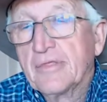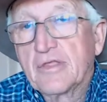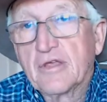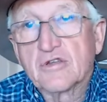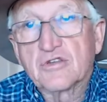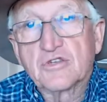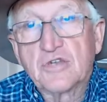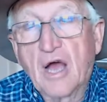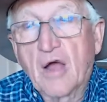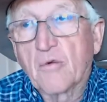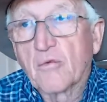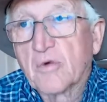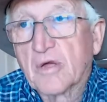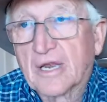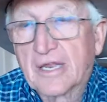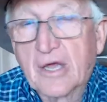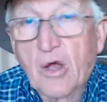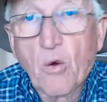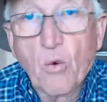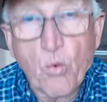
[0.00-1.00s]
There's not
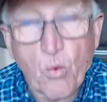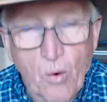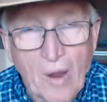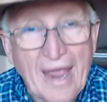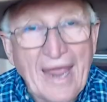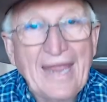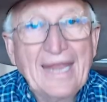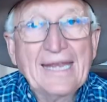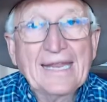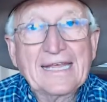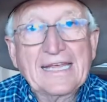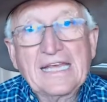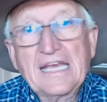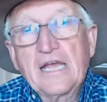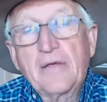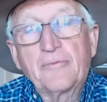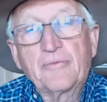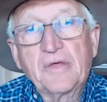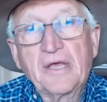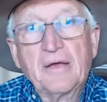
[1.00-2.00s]
really a way to
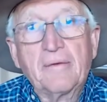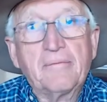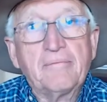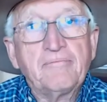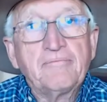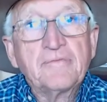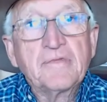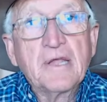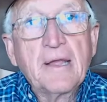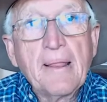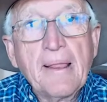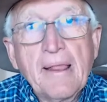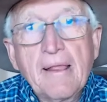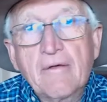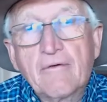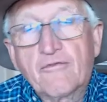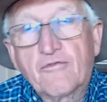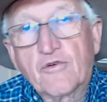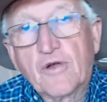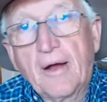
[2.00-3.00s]
keep them
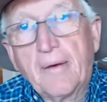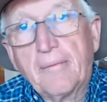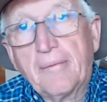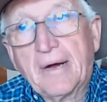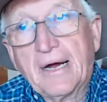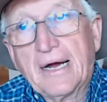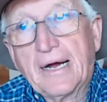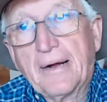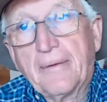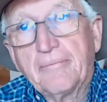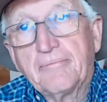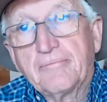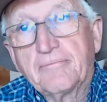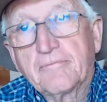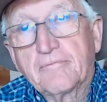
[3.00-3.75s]
from uh,